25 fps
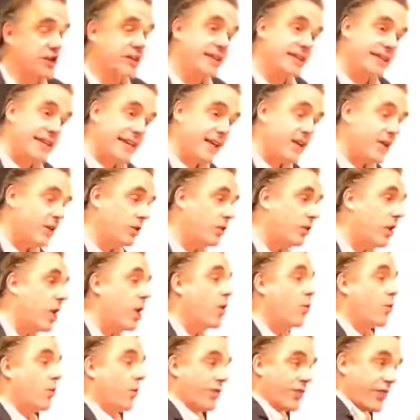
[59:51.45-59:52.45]
to deal
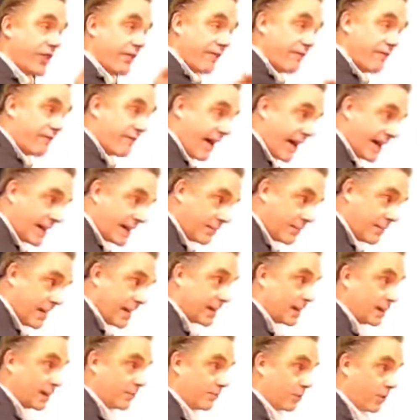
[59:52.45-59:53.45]
with the
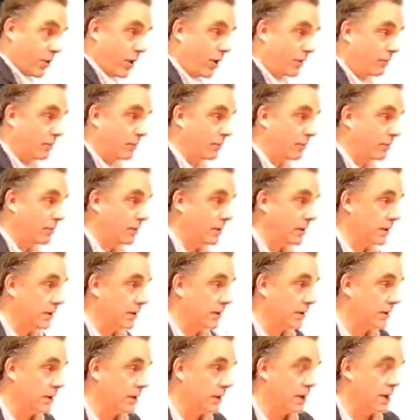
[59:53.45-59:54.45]
fundamental problem.
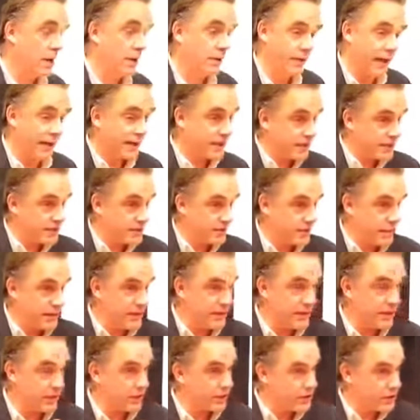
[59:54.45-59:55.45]
That doesn't
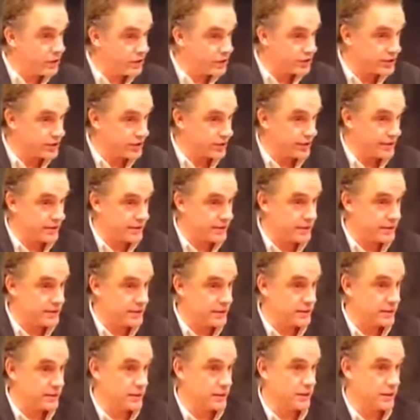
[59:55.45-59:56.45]
mean they're useless.
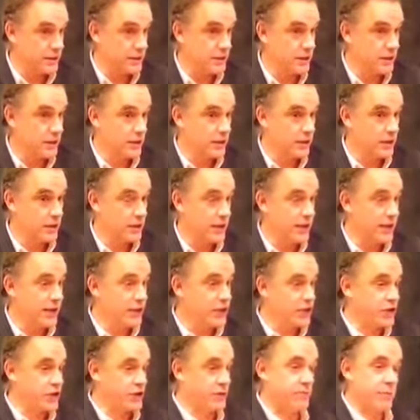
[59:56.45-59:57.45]

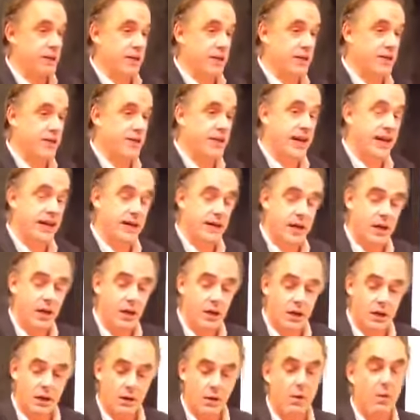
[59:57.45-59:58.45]
It just means that
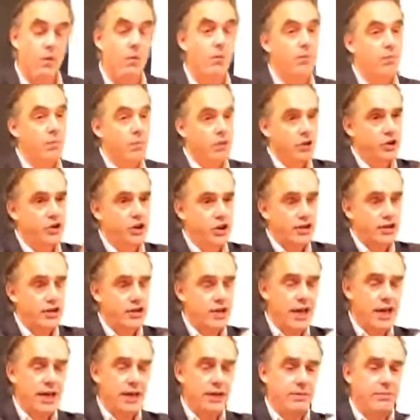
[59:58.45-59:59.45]

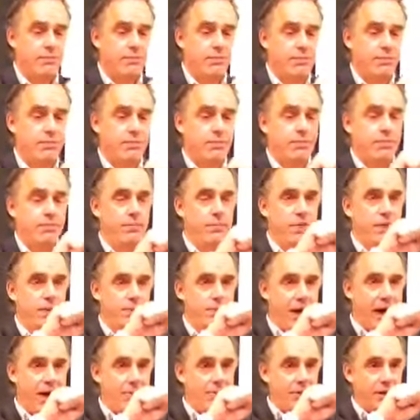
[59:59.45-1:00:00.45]
just like the
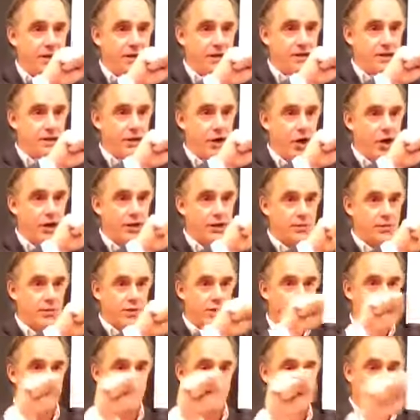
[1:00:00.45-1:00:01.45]
puppet is lost
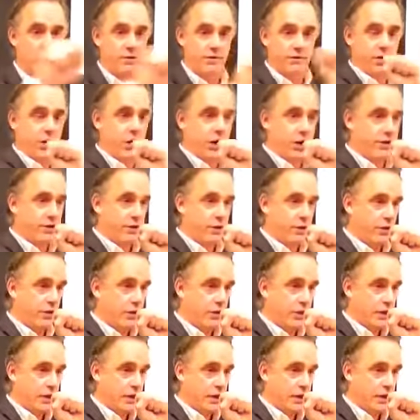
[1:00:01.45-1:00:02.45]
without the father,
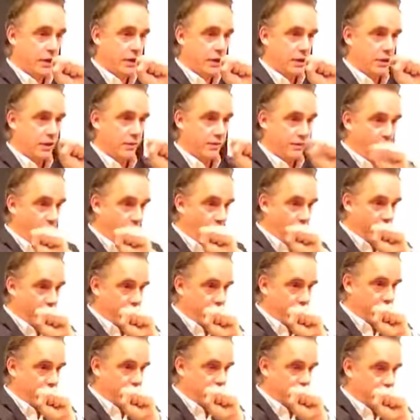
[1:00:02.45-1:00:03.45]
the
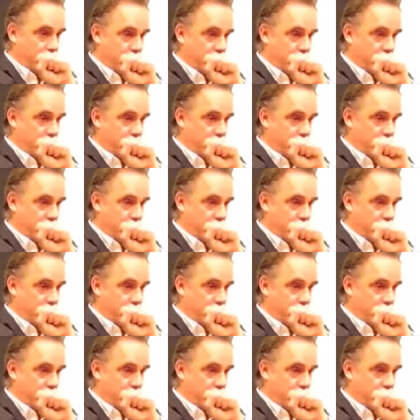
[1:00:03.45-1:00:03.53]
father